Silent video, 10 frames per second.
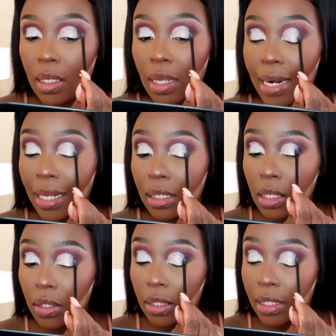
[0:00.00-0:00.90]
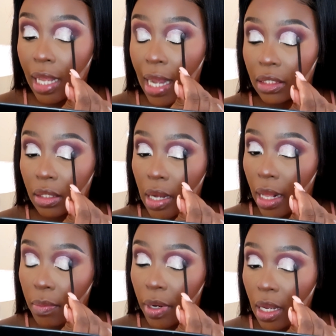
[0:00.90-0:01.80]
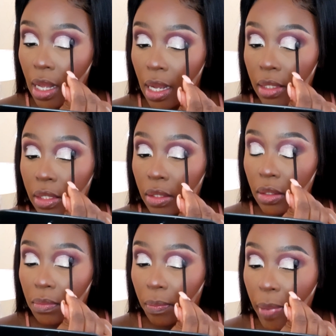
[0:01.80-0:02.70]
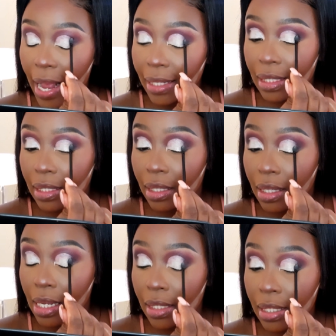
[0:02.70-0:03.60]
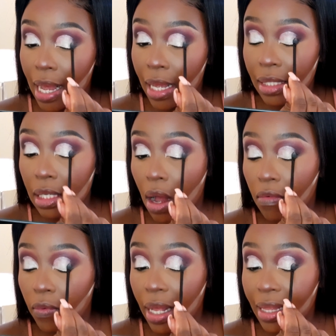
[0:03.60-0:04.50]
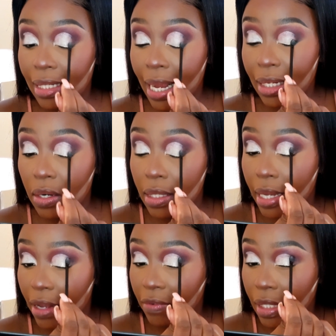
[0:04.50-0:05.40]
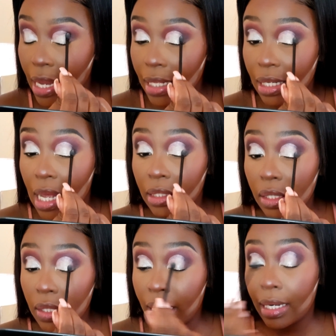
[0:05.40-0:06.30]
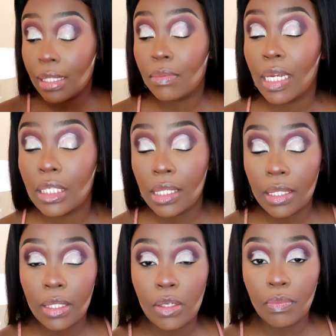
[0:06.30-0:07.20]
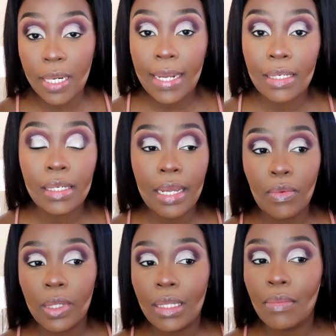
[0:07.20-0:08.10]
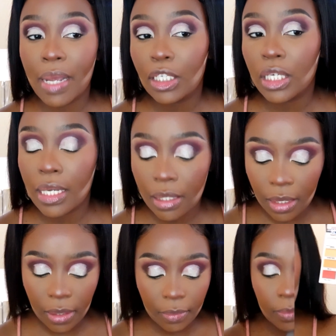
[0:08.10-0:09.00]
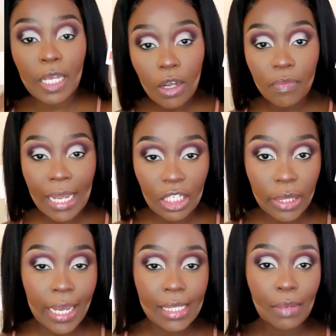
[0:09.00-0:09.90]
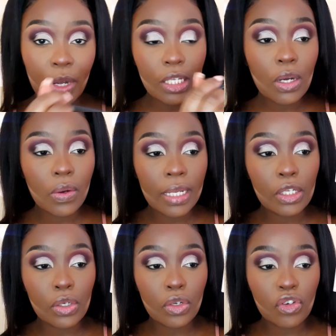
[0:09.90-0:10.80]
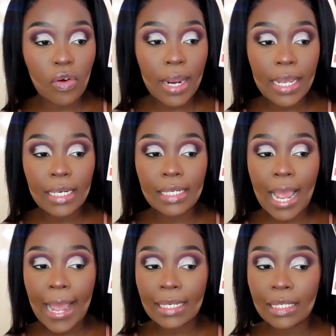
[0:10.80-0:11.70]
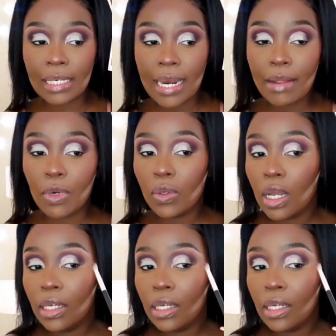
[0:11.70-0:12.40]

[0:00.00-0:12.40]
So I like to use this eyeshadow helper to pat the sides of where that cut crease canvas ends, just so that it's much easier to blend in with the matte shades. And speaking of matte shades, I'm going to go into Trying It and Limo